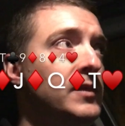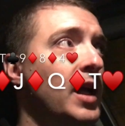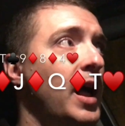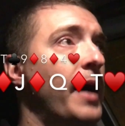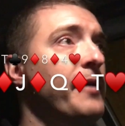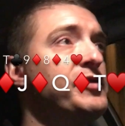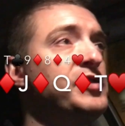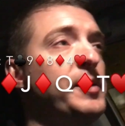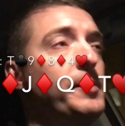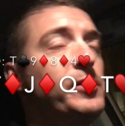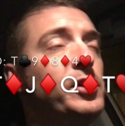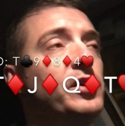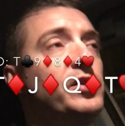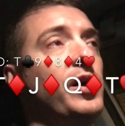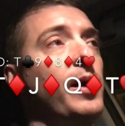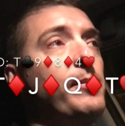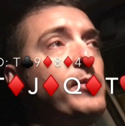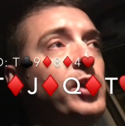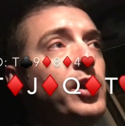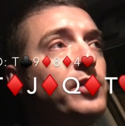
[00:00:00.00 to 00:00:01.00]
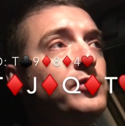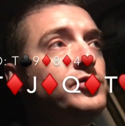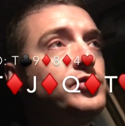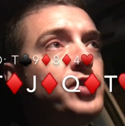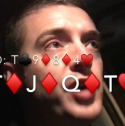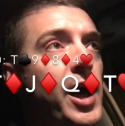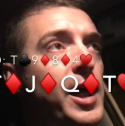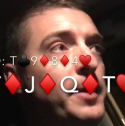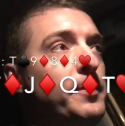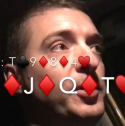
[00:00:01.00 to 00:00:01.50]
Obviously, I'm gonna I'm gonna
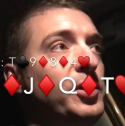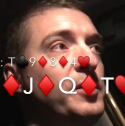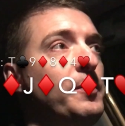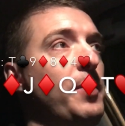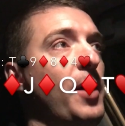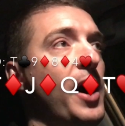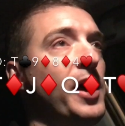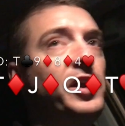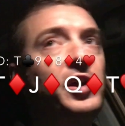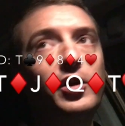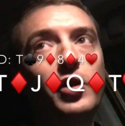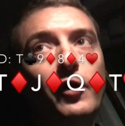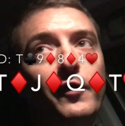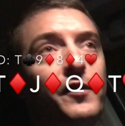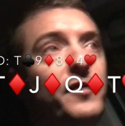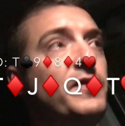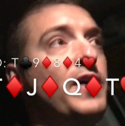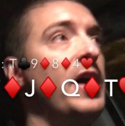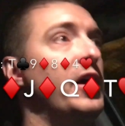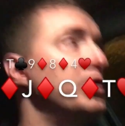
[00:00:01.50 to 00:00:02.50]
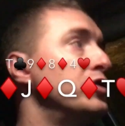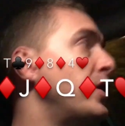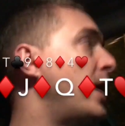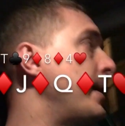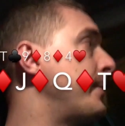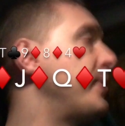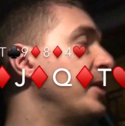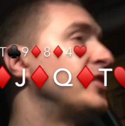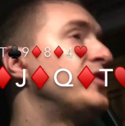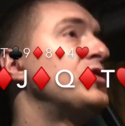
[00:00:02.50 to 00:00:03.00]
try to build a pot here, go for value.
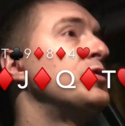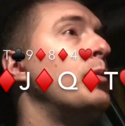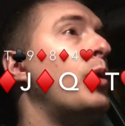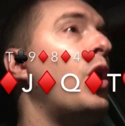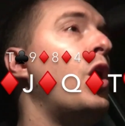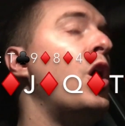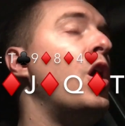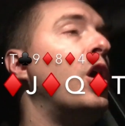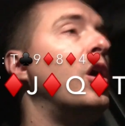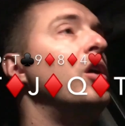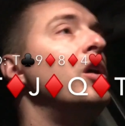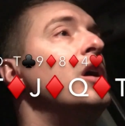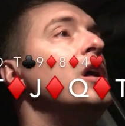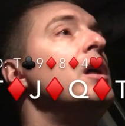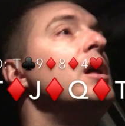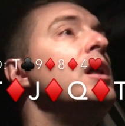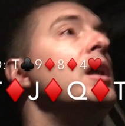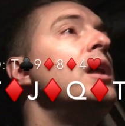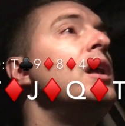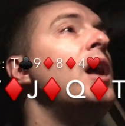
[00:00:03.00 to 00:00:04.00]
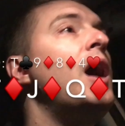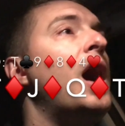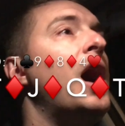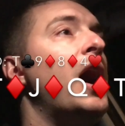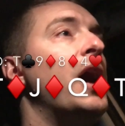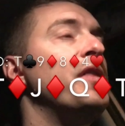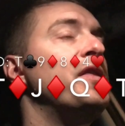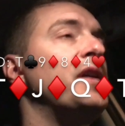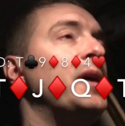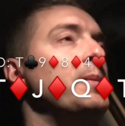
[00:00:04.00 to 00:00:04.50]
I bet small. Uh,
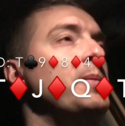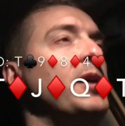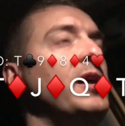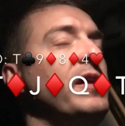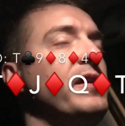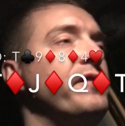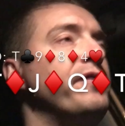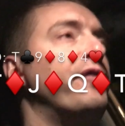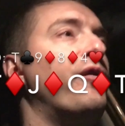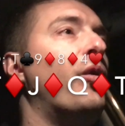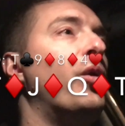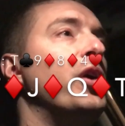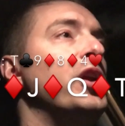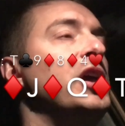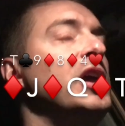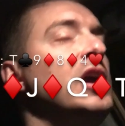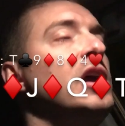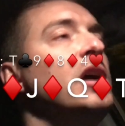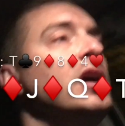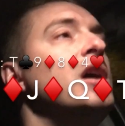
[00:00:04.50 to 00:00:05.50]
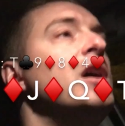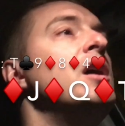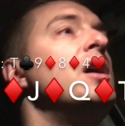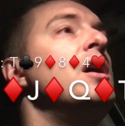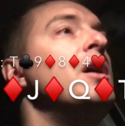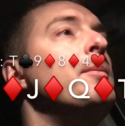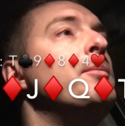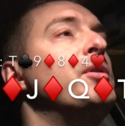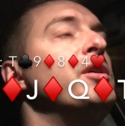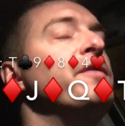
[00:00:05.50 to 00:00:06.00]
I think I bet like 40.
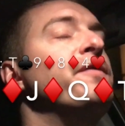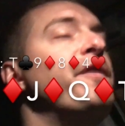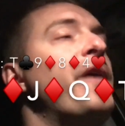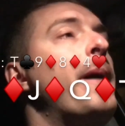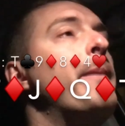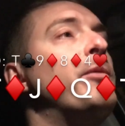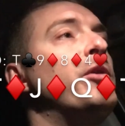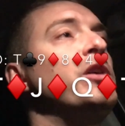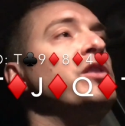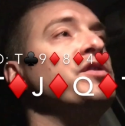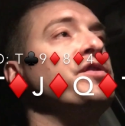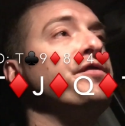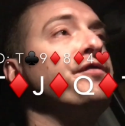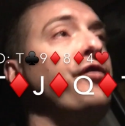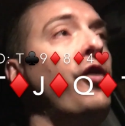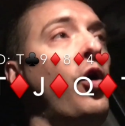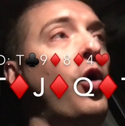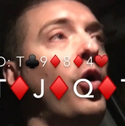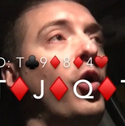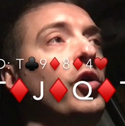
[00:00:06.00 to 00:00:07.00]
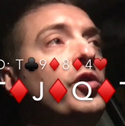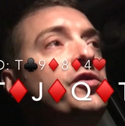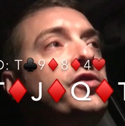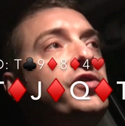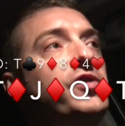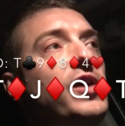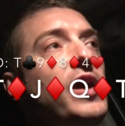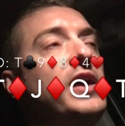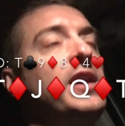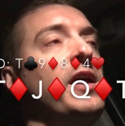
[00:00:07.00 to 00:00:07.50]
Pre-flop raiser
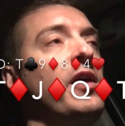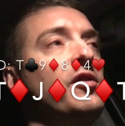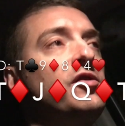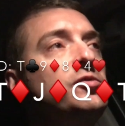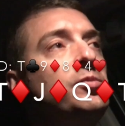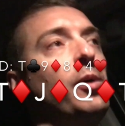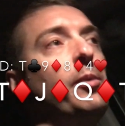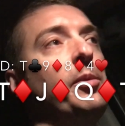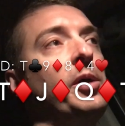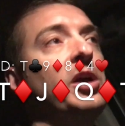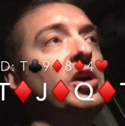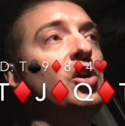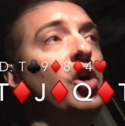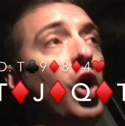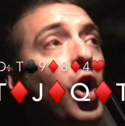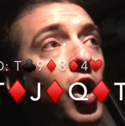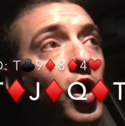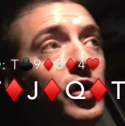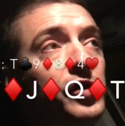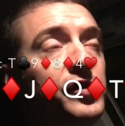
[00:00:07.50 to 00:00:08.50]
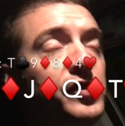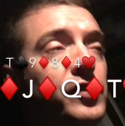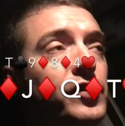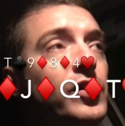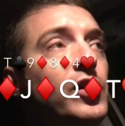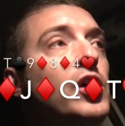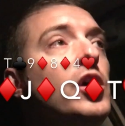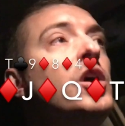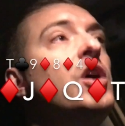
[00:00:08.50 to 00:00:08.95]
folds, and now the small blind calls.